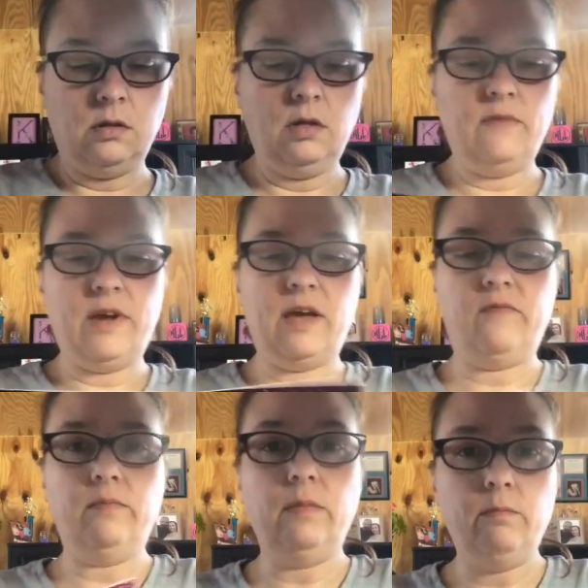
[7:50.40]
Never
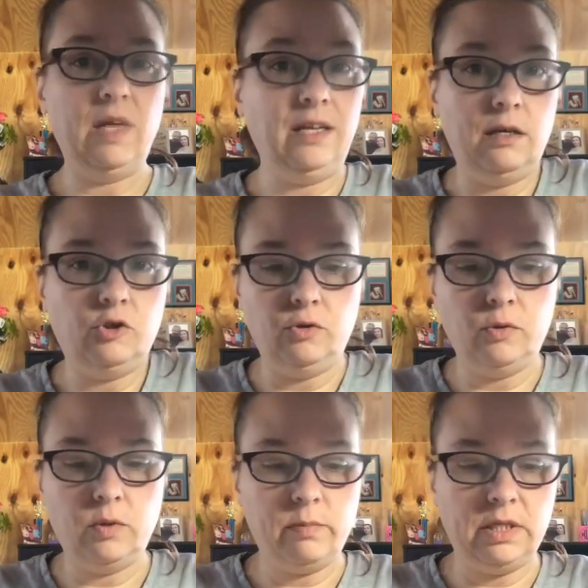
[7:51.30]
have many
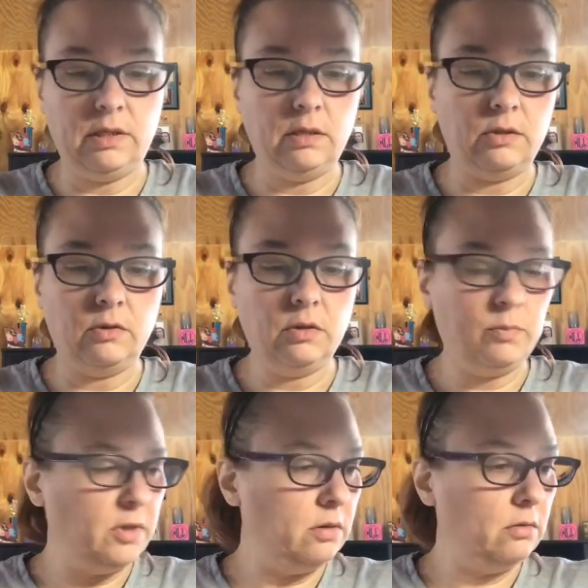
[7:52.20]
issues with my scissors,
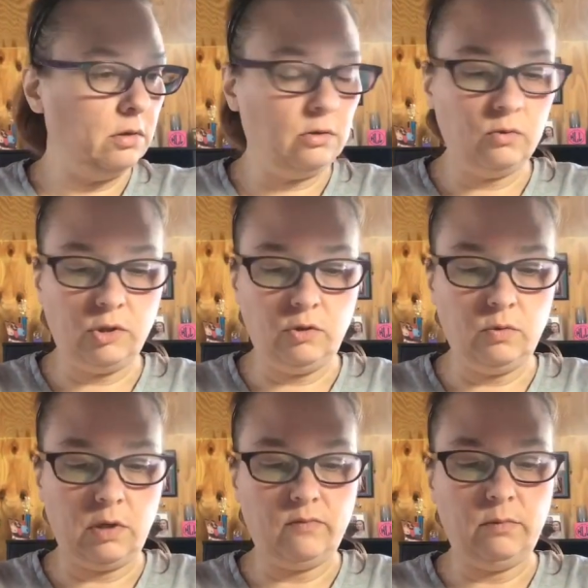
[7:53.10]
but those two
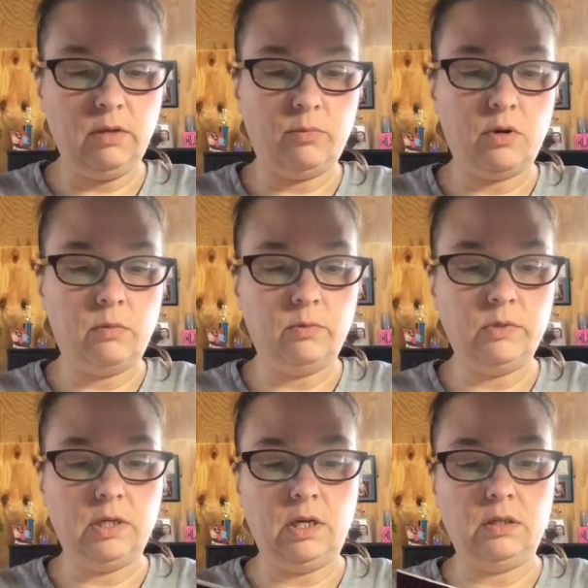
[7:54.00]
are giving me a problem
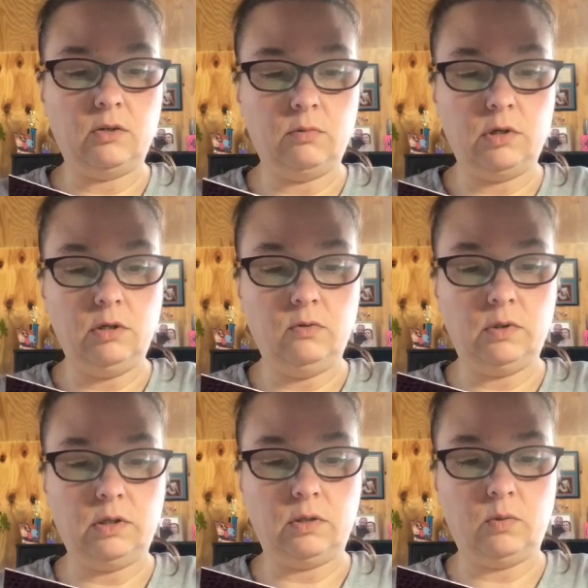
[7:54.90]
today, so I'm going to
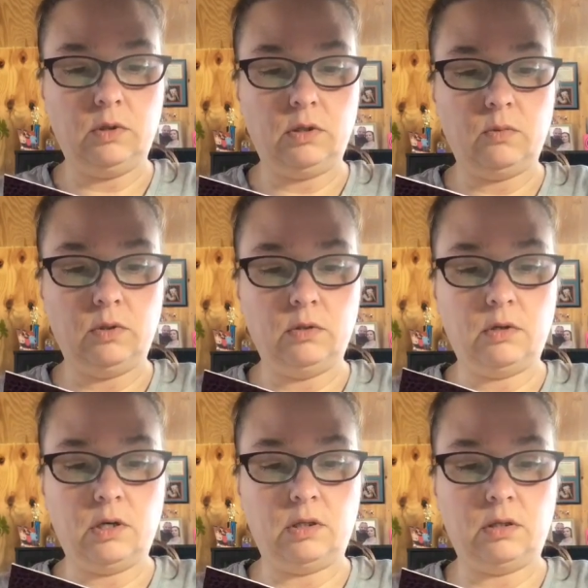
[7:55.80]
use this one. This one
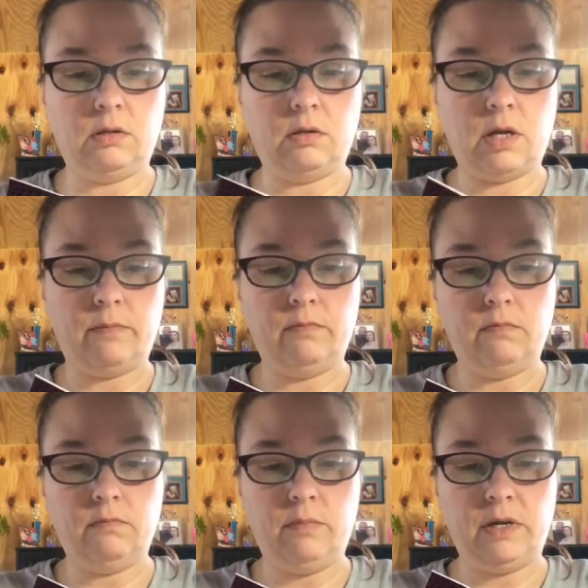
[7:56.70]
cuts a lot
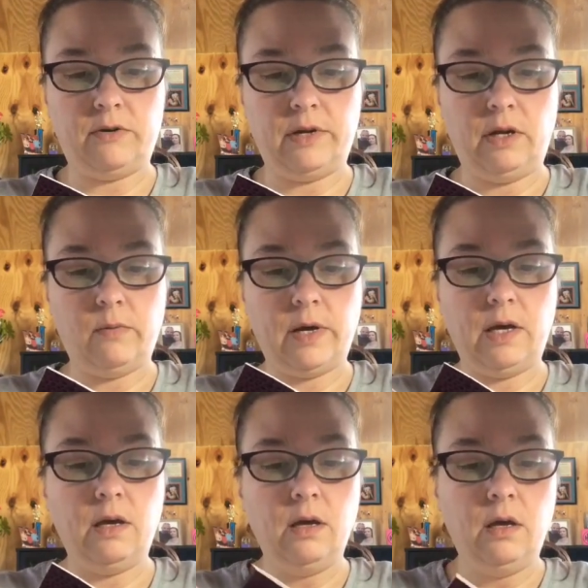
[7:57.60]
better anyway.